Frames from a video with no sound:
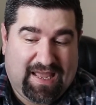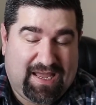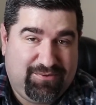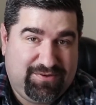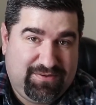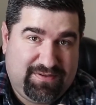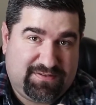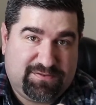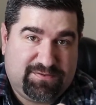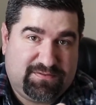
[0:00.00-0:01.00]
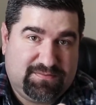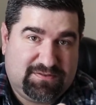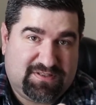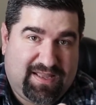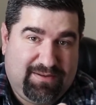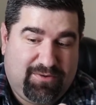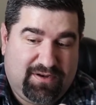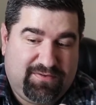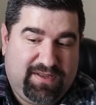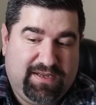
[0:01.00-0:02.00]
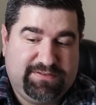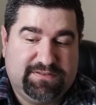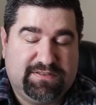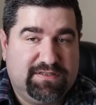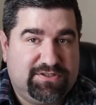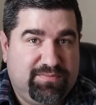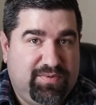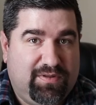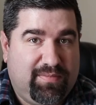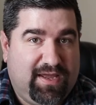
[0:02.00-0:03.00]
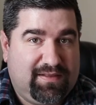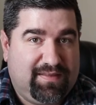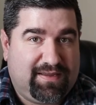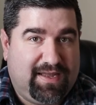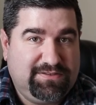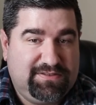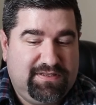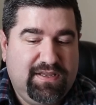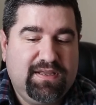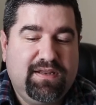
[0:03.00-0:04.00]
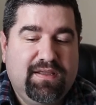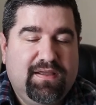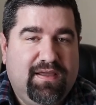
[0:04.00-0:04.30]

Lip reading: I would do these slight modifications in the jimping in the back like I just did.